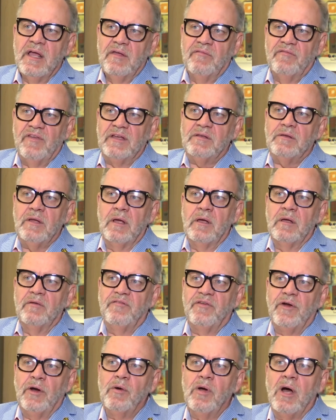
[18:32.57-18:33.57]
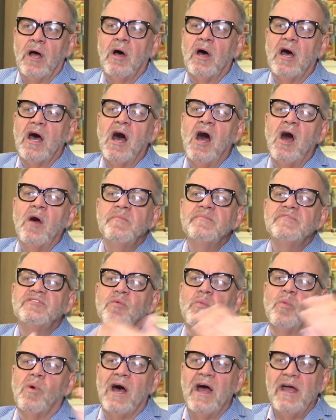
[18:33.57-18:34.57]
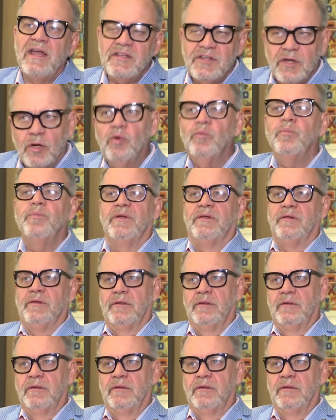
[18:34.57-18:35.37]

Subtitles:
that throw our arms wide open